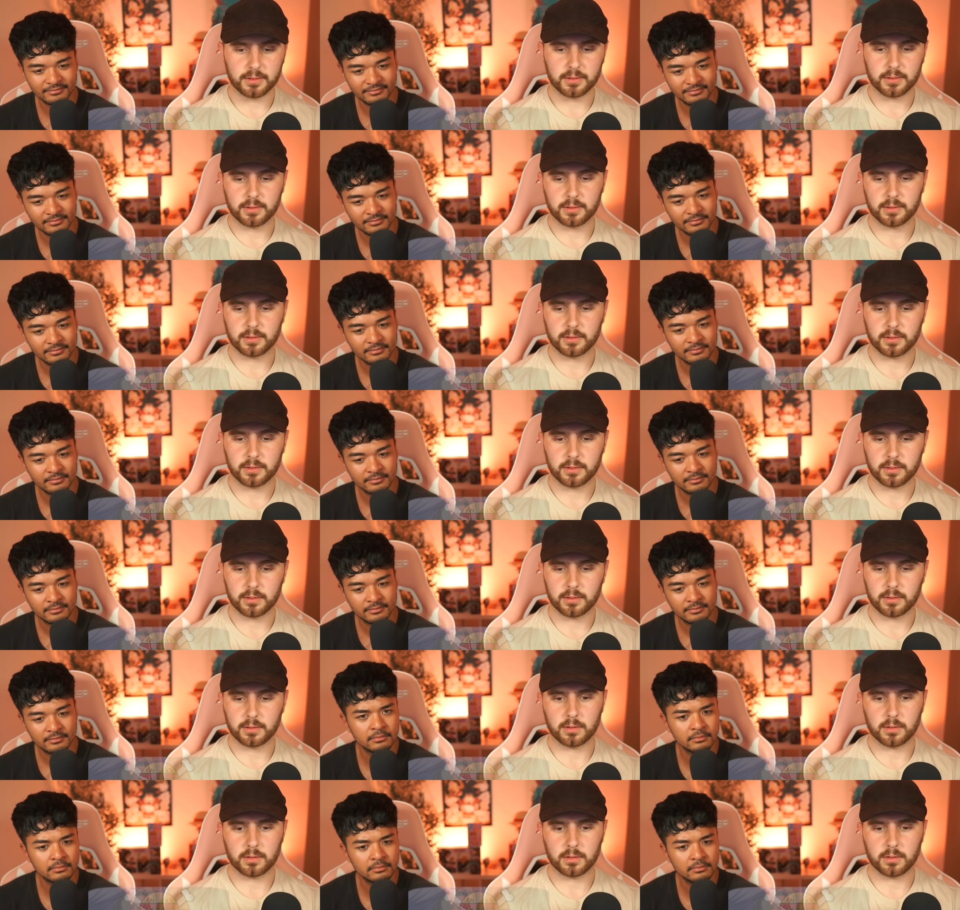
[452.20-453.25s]

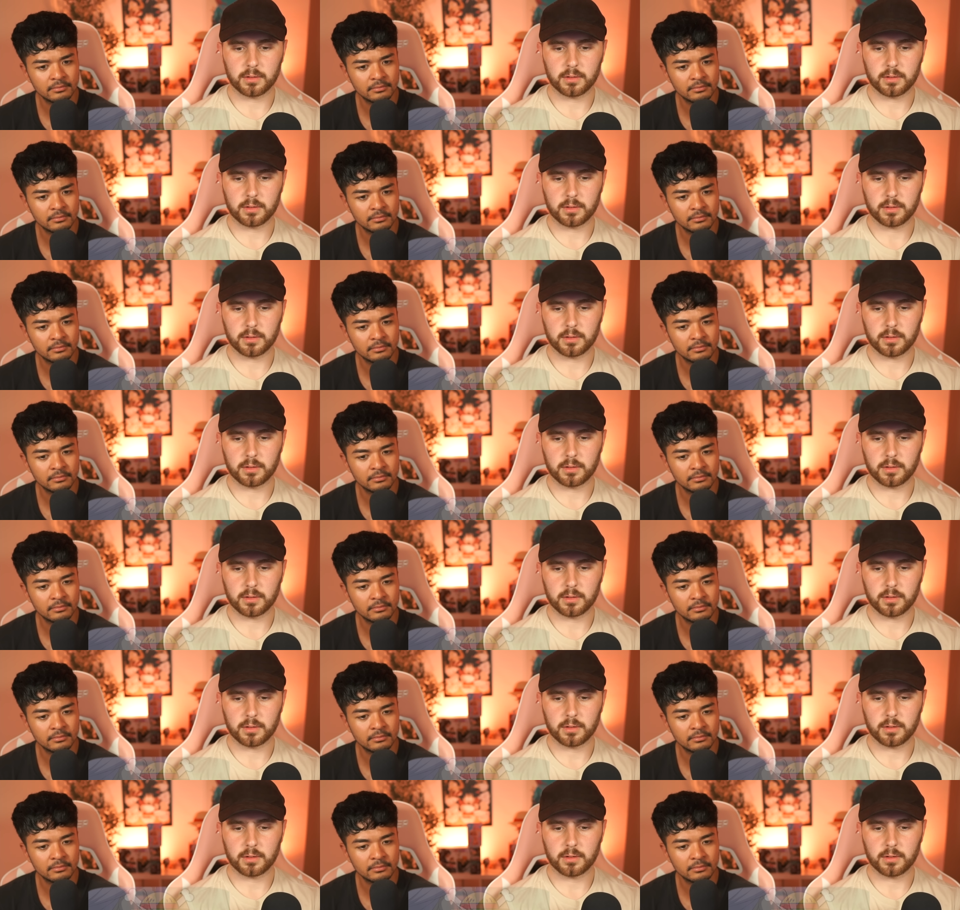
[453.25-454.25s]
Nothing is said.